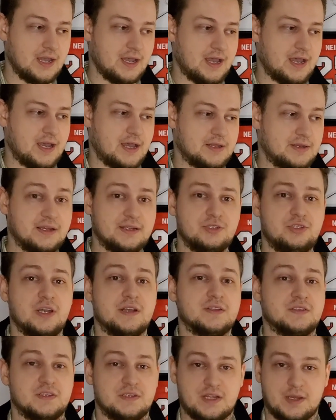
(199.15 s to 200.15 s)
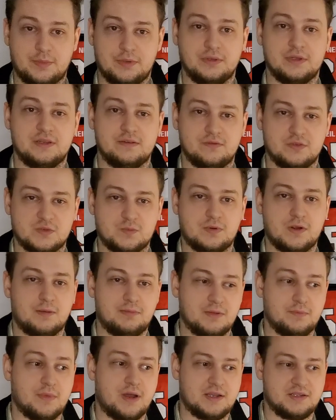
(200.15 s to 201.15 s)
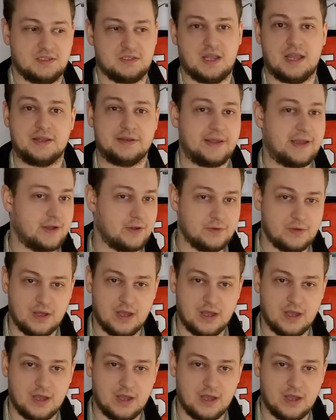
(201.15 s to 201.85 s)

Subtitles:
Nick Jensen, I believe, was probably my standout.